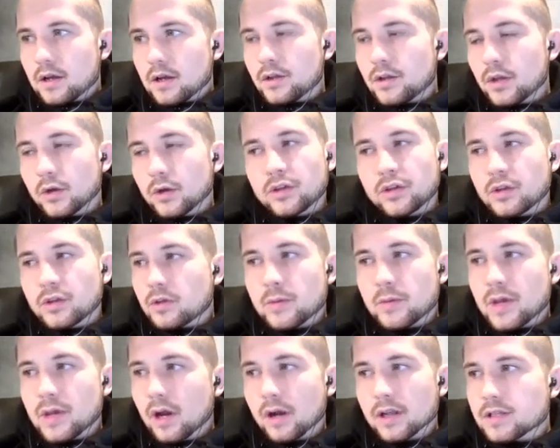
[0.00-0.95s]
look, to
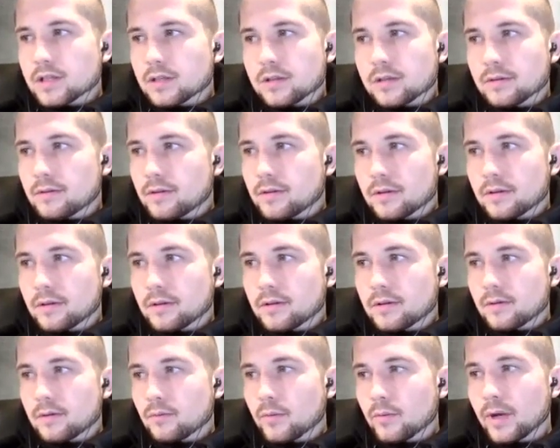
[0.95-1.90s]
be honest, the, the
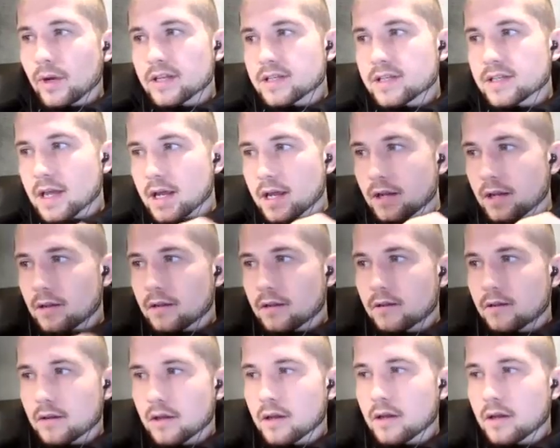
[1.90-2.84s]
Weili Zhang,
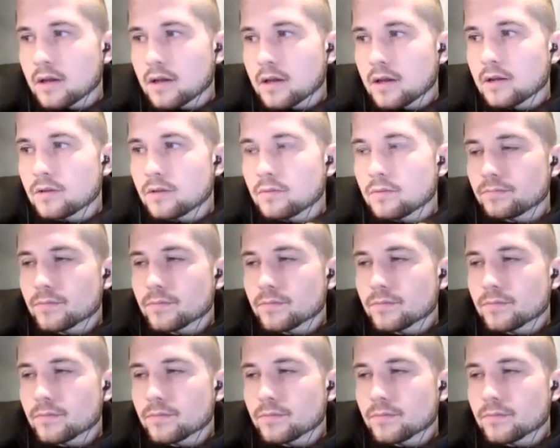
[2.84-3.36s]
uh,